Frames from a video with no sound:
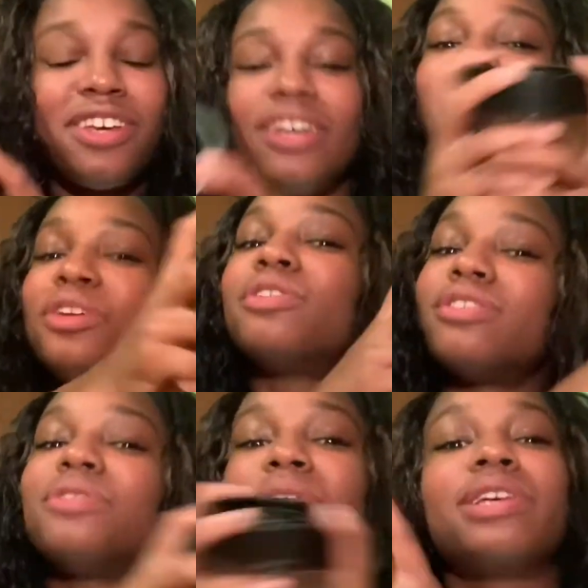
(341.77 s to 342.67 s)
And you
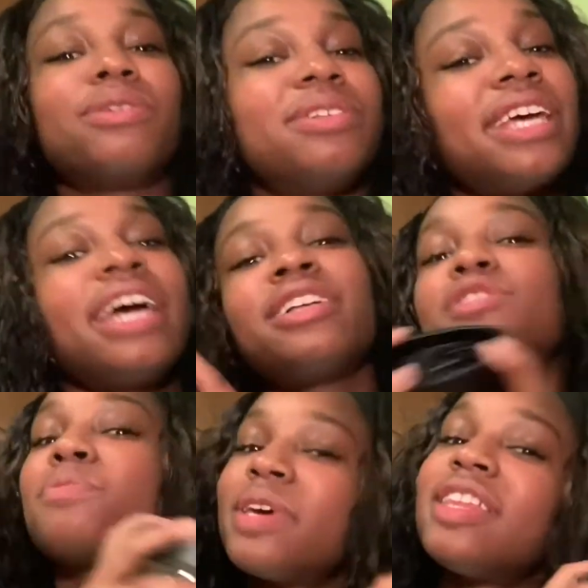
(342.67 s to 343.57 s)
can do a little
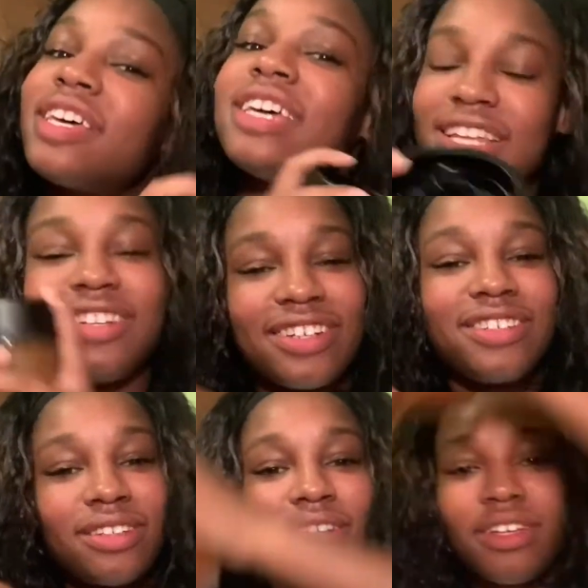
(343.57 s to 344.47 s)
dance with it.
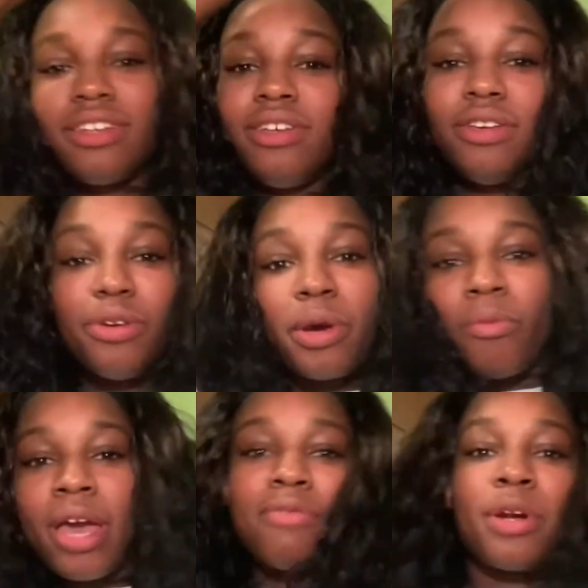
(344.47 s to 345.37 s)
You can
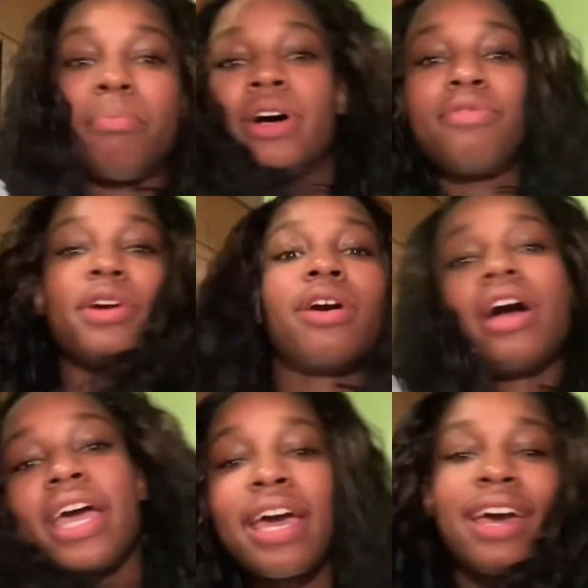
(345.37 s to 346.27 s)
wave it above your
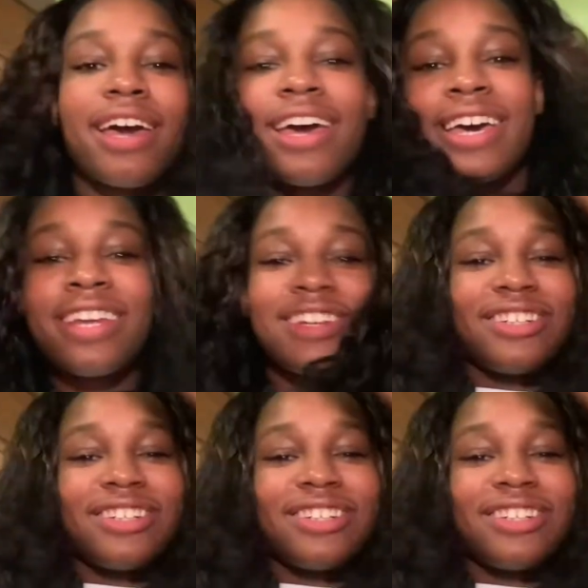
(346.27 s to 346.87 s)
head.